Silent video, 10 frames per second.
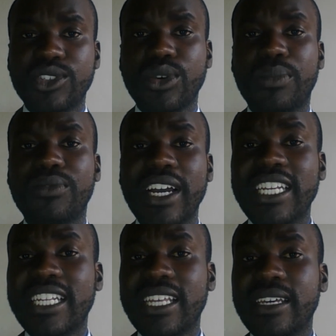So
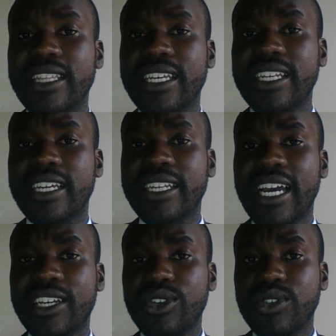provided the
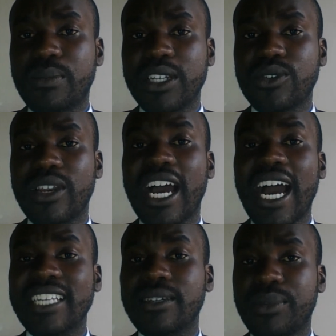accused person
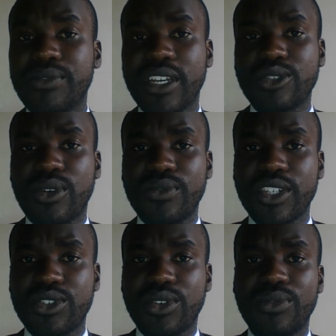has a previous
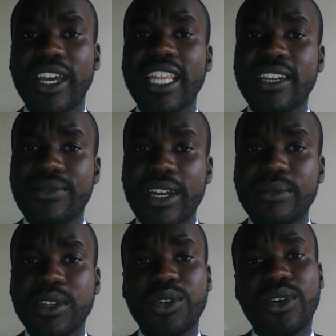conviction of either
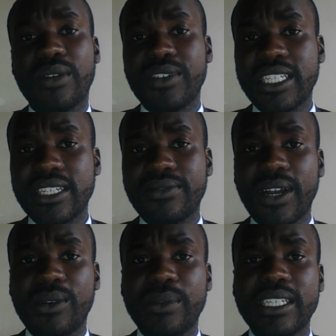defilement or aggravated
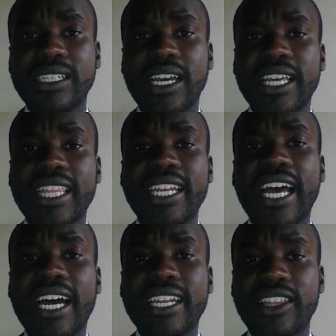defilement, then
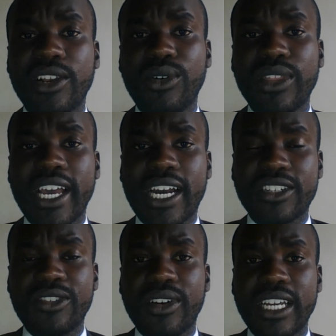under the law they are
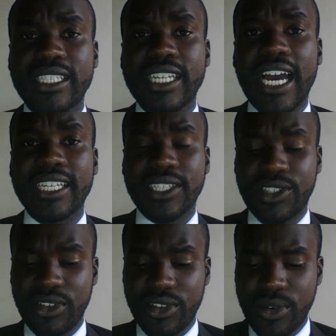categorized as a
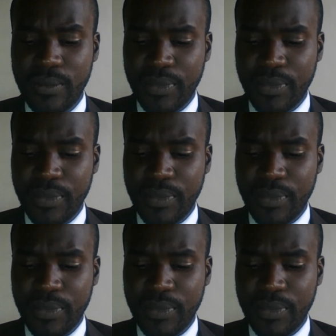serial